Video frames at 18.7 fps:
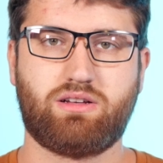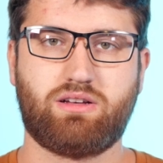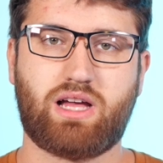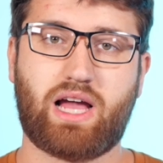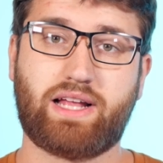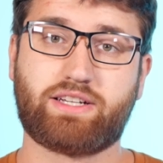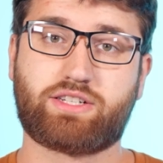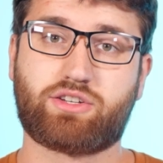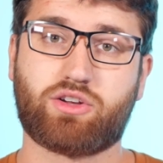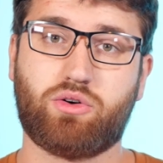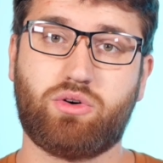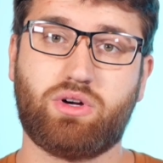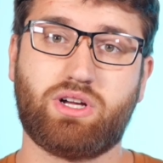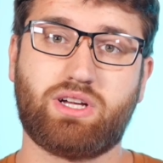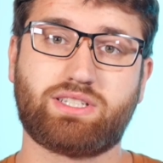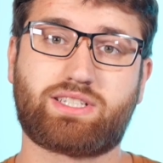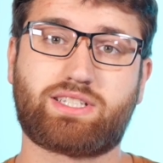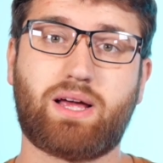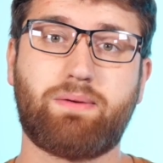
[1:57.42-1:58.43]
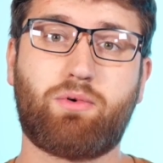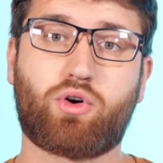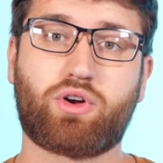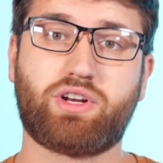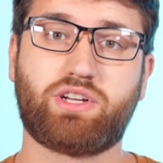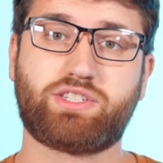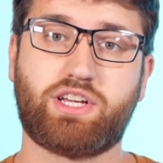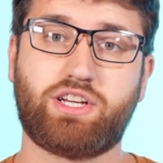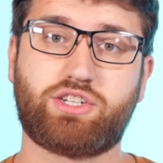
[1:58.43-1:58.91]
And so some
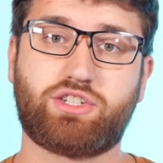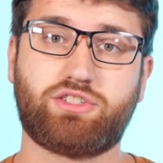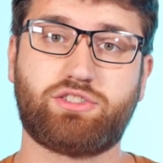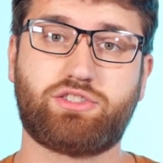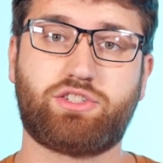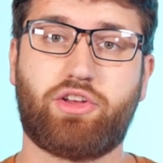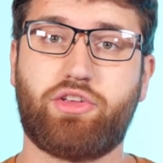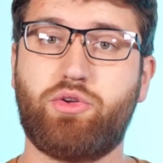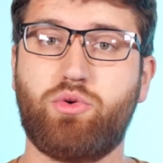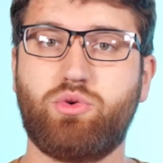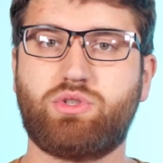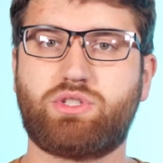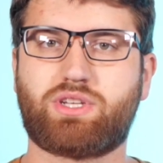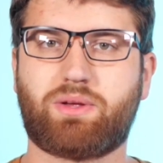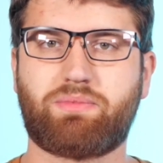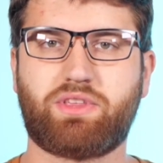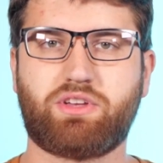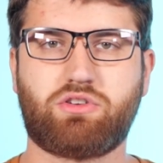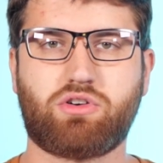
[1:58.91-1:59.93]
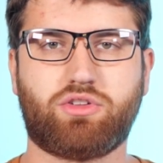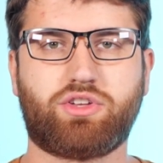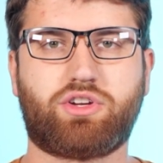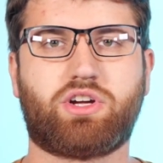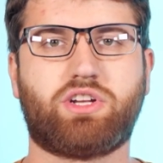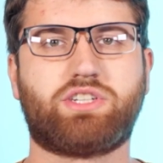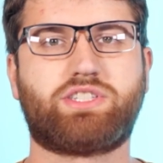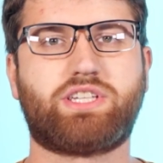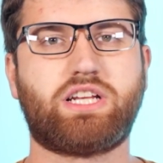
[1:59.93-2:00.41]
organizations use something called the
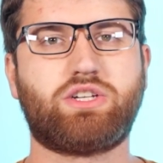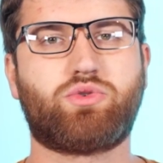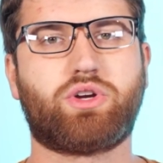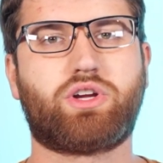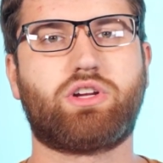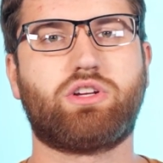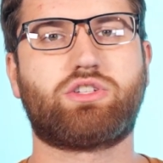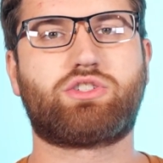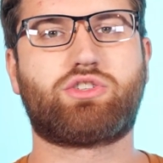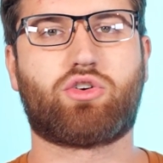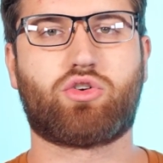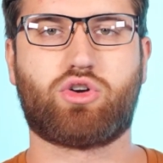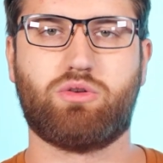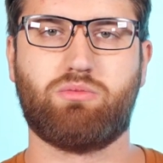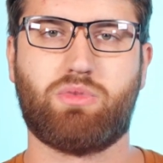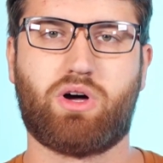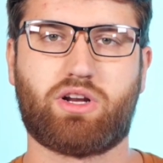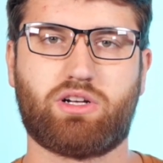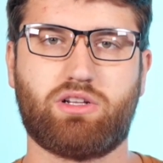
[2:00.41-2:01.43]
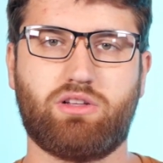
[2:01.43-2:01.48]
Concentric circle model,